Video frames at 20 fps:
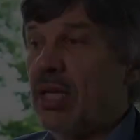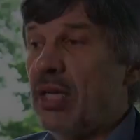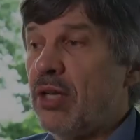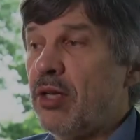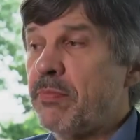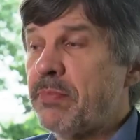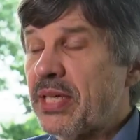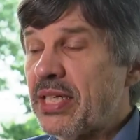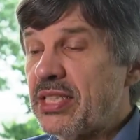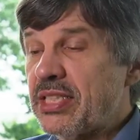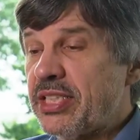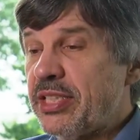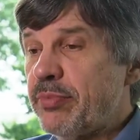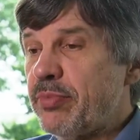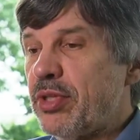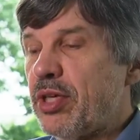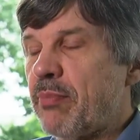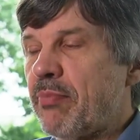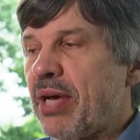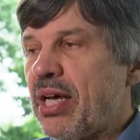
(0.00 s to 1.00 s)

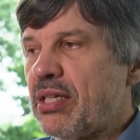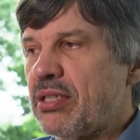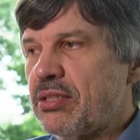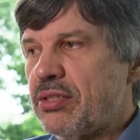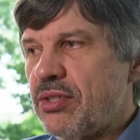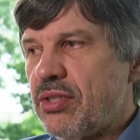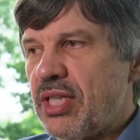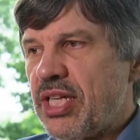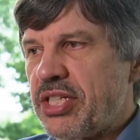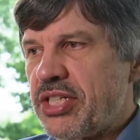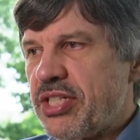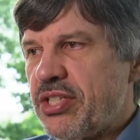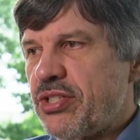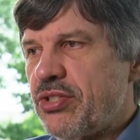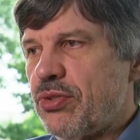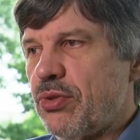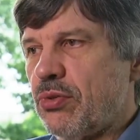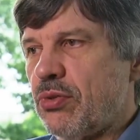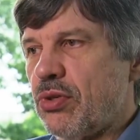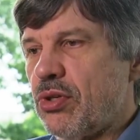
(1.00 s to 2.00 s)
The basic
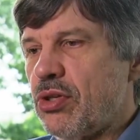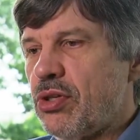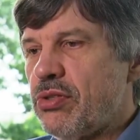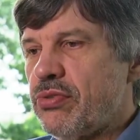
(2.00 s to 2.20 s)
principle